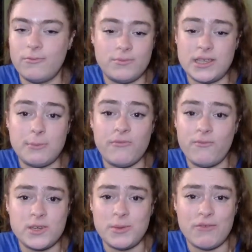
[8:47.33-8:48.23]
seem
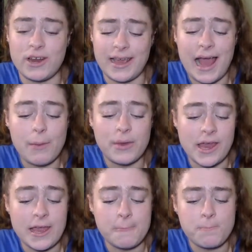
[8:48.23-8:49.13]
to be really
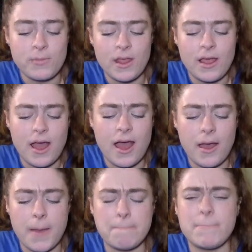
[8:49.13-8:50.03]
happy.
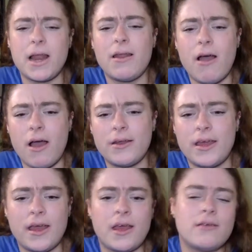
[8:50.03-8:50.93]

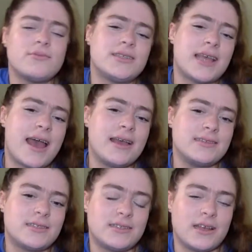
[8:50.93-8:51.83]
Lana
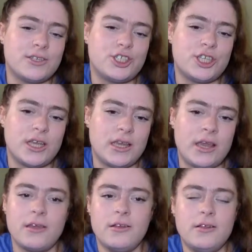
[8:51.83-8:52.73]
says that she